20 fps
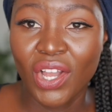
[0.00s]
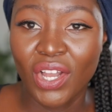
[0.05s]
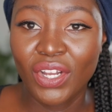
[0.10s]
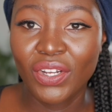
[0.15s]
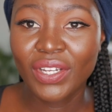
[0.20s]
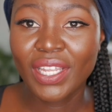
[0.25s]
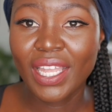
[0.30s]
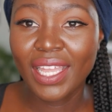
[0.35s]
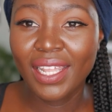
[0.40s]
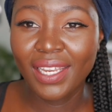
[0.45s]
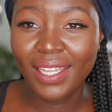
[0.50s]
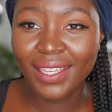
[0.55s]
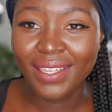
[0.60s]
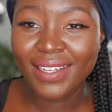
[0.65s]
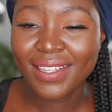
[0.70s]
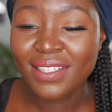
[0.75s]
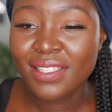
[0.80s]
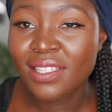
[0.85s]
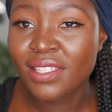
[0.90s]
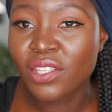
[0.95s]
Okay,
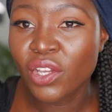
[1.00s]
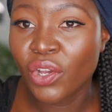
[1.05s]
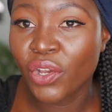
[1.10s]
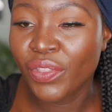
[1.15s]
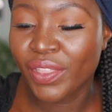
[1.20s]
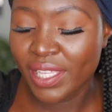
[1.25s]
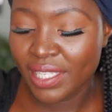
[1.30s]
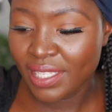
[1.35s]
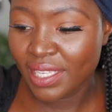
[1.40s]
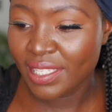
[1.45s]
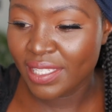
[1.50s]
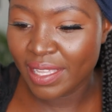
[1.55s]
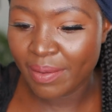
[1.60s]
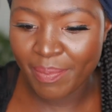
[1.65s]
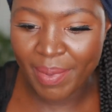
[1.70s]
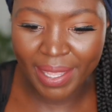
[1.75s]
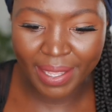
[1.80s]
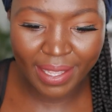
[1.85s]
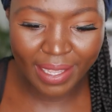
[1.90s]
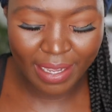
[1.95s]
ladies, so this is the
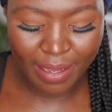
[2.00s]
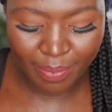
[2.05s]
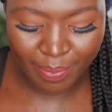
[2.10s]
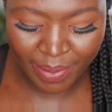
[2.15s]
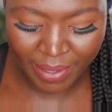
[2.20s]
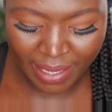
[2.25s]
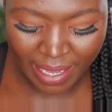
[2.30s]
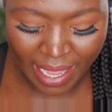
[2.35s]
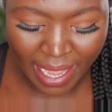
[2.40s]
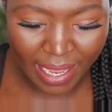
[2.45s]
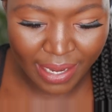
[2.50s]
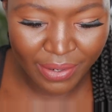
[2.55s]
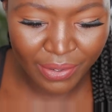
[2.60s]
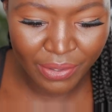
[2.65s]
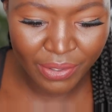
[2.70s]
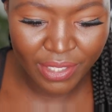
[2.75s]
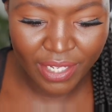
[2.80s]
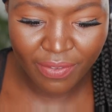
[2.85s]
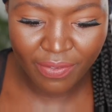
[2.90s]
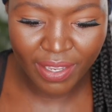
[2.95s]
makeup. I
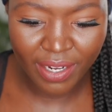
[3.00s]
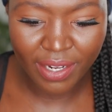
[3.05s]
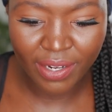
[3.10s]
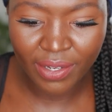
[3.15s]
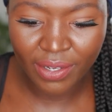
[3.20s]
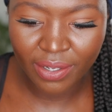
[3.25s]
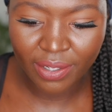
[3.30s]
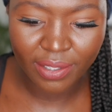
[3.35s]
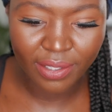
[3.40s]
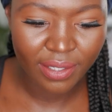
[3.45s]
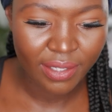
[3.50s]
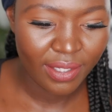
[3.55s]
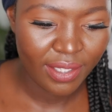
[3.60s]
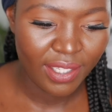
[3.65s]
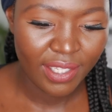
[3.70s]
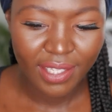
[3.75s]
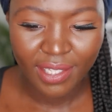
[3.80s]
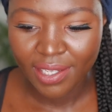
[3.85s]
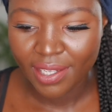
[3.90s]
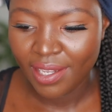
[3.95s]
don't even know
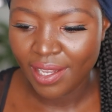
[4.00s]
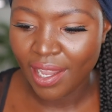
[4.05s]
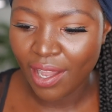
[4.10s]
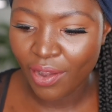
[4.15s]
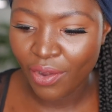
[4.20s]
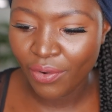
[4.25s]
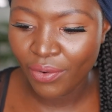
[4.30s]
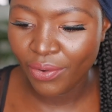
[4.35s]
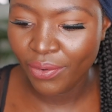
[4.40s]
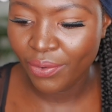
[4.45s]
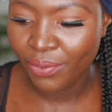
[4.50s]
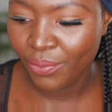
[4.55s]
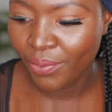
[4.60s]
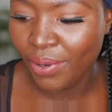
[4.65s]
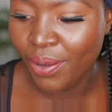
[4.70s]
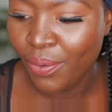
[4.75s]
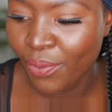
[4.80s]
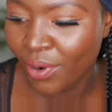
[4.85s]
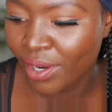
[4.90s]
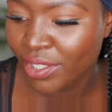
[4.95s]
how,
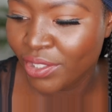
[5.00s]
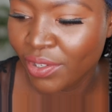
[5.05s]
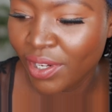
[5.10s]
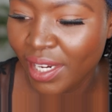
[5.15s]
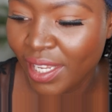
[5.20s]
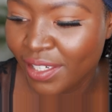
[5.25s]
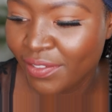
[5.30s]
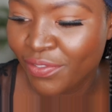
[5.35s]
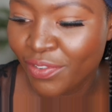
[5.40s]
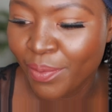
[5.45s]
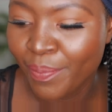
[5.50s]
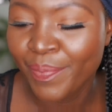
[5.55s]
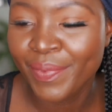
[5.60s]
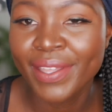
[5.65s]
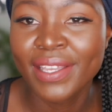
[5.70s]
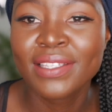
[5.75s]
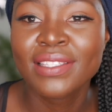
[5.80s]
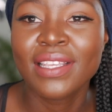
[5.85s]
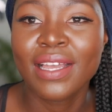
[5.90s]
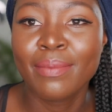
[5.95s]
what you learn from
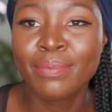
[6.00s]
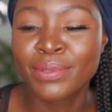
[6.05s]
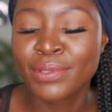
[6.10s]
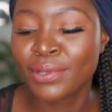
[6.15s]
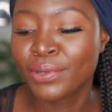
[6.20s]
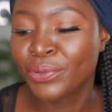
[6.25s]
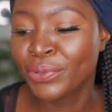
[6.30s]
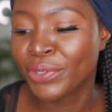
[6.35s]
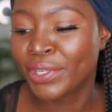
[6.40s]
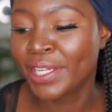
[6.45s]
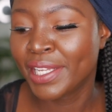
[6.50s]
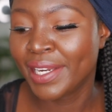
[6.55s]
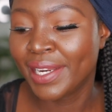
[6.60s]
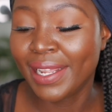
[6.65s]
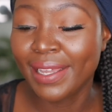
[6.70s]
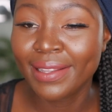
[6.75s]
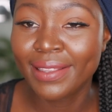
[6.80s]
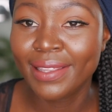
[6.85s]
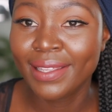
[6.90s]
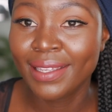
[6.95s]
this, absolutely
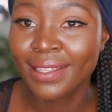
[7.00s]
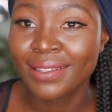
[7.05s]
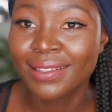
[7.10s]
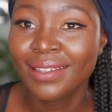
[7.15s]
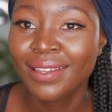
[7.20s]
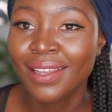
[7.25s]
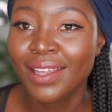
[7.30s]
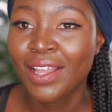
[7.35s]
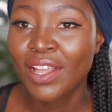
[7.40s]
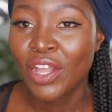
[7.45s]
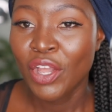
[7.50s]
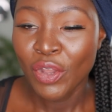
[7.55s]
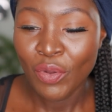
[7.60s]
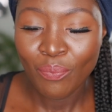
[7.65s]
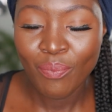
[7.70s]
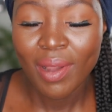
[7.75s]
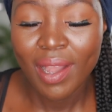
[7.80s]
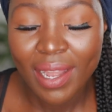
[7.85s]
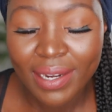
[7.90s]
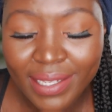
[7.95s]
nothing.
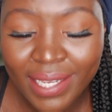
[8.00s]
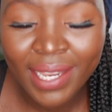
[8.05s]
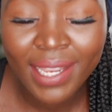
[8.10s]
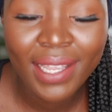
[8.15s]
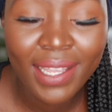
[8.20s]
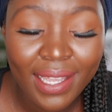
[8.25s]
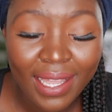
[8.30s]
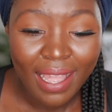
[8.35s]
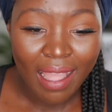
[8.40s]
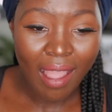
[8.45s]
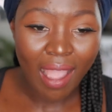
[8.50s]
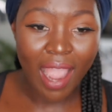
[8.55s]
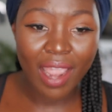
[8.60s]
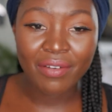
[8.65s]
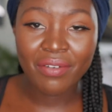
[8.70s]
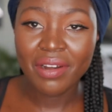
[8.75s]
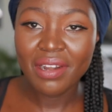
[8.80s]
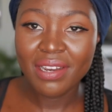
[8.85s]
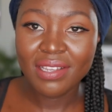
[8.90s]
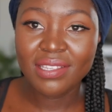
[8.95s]
But I
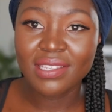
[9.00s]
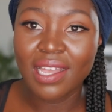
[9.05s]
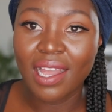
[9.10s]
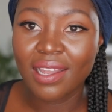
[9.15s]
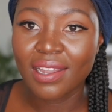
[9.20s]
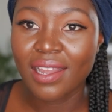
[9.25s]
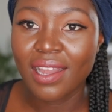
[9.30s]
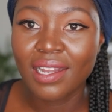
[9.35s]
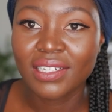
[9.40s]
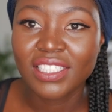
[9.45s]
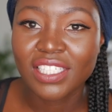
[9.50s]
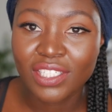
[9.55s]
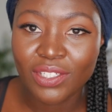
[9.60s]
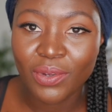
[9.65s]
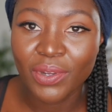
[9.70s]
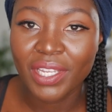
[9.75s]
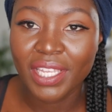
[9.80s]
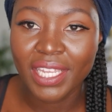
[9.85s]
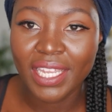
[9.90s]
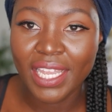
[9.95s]
really suck at
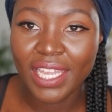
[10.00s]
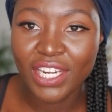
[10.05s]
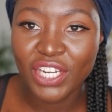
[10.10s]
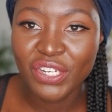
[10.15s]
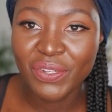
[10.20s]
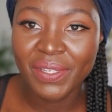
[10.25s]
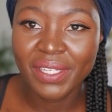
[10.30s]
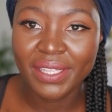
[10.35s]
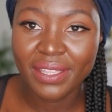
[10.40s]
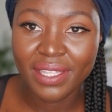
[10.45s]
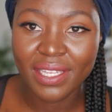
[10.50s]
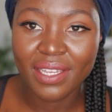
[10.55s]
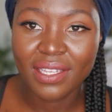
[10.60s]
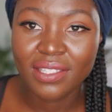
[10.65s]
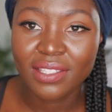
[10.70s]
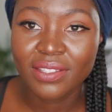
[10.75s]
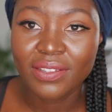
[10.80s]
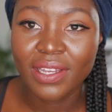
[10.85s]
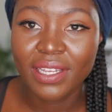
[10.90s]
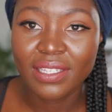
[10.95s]
talking and doing
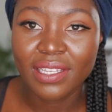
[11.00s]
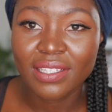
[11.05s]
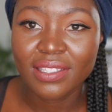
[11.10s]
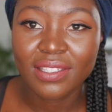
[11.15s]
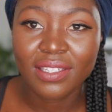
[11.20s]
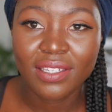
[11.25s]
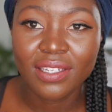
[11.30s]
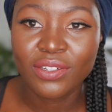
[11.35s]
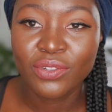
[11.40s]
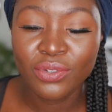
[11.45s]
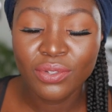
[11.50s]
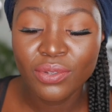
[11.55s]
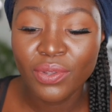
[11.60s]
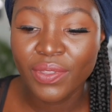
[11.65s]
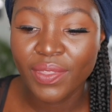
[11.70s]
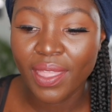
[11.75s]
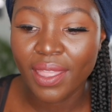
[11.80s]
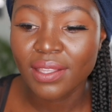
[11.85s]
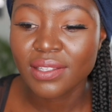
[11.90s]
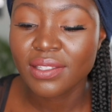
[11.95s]
things. So I just started to do
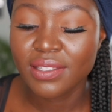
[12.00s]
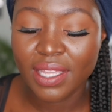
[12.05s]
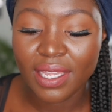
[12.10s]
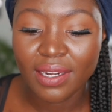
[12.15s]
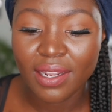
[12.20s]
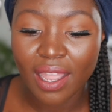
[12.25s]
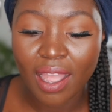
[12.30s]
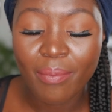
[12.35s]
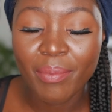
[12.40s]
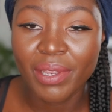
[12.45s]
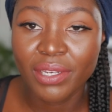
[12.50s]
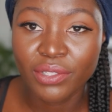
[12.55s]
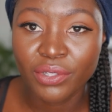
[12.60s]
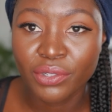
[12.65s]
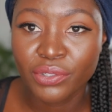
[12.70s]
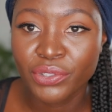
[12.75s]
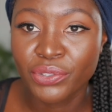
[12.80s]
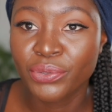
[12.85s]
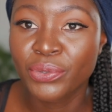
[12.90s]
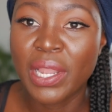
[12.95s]
things, then come and
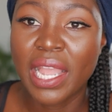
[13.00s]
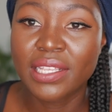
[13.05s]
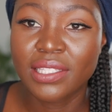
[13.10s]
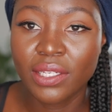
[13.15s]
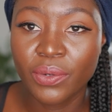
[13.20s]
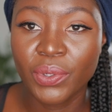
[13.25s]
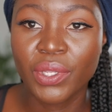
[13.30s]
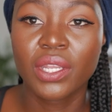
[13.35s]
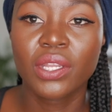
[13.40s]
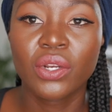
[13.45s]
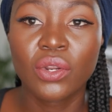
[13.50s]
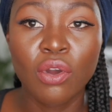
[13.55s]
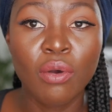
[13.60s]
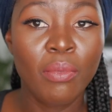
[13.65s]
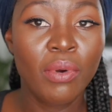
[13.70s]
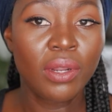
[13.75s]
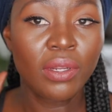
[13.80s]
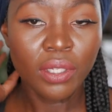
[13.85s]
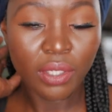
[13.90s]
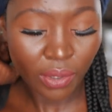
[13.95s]
talk to you guys looking
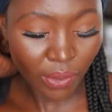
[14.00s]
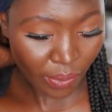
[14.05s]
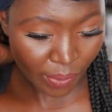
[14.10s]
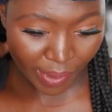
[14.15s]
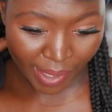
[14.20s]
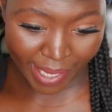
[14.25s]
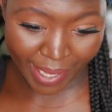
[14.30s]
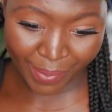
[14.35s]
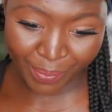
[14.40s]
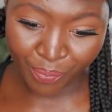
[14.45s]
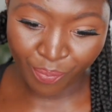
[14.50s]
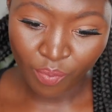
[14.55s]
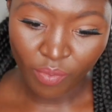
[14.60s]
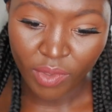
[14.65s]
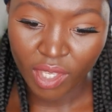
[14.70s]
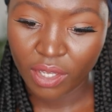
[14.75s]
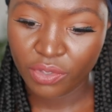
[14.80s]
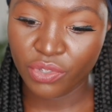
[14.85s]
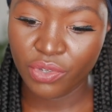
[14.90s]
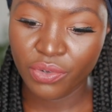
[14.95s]
normal, okay?
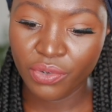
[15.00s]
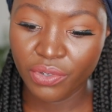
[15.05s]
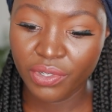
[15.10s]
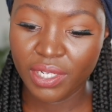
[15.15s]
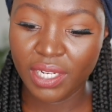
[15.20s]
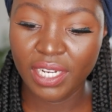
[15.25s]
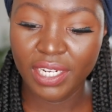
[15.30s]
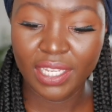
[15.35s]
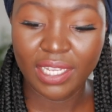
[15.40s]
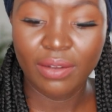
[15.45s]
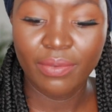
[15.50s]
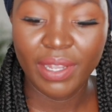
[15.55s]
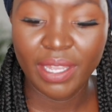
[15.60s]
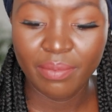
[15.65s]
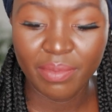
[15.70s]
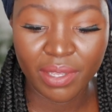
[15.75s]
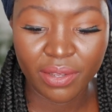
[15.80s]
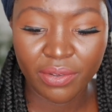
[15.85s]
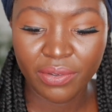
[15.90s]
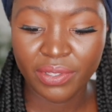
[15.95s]
So you don't click
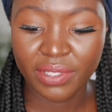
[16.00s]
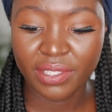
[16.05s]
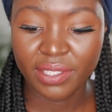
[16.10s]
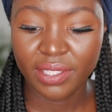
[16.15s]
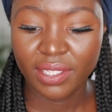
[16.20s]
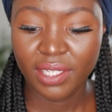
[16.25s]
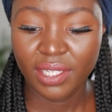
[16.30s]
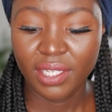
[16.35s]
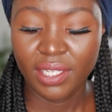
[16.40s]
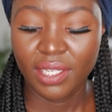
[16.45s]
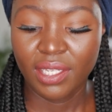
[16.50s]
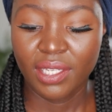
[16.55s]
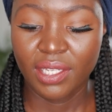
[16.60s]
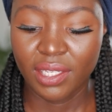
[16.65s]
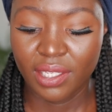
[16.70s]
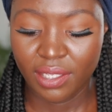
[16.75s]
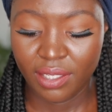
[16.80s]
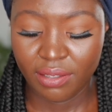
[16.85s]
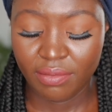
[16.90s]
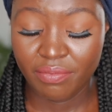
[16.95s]
away, because
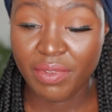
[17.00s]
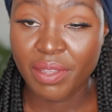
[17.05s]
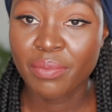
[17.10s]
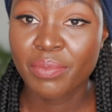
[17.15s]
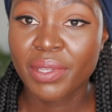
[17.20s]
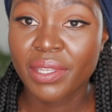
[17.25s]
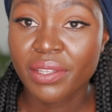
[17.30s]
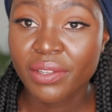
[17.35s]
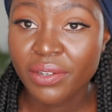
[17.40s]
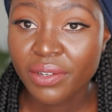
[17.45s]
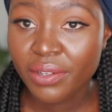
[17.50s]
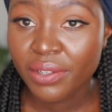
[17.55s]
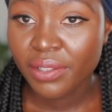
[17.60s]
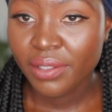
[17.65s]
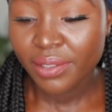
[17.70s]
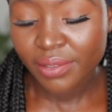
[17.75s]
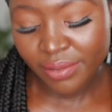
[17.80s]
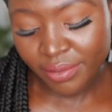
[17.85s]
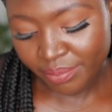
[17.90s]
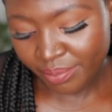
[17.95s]
maybe, you
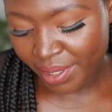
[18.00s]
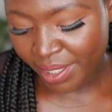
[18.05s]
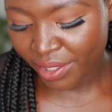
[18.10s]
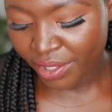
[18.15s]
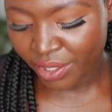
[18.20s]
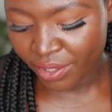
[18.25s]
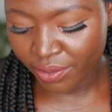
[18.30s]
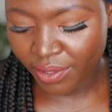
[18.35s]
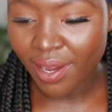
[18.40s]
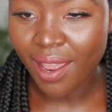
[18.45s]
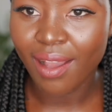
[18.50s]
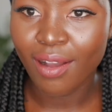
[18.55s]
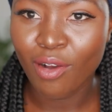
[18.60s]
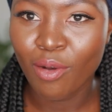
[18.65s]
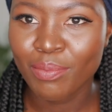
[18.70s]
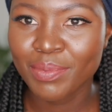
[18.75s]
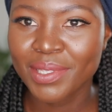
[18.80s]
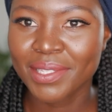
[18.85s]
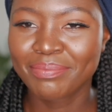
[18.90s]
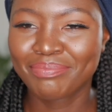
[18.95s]
know, being cute
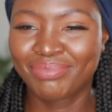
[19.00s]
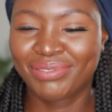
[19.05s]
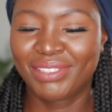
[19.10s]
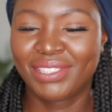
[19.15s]
helps.